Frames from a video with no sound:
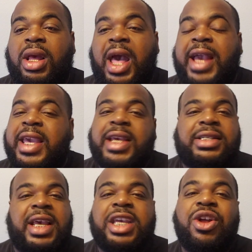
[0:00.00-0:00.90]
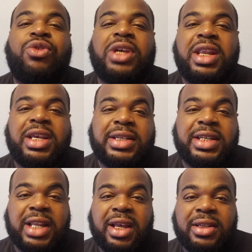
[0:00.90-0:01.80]
I can't say he don't get it because
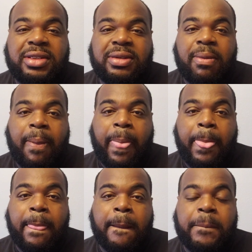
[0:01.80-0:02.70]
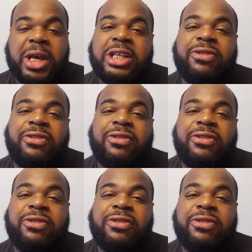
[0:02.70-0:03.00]
he does, but it